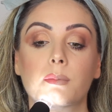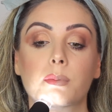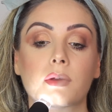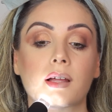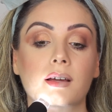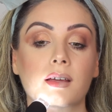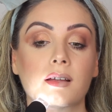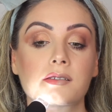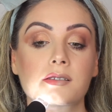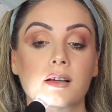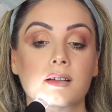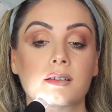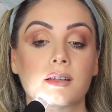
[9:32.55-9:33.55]

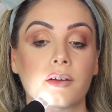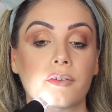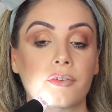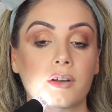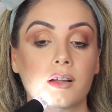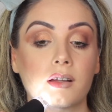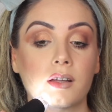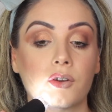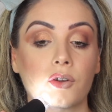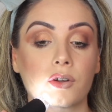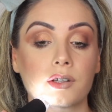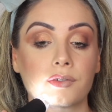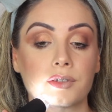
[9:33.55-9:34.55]
blackheads are definitely
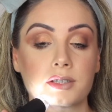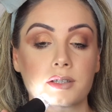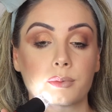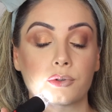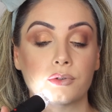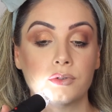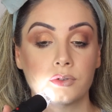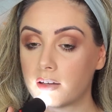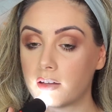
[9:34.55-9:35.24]
not as visible.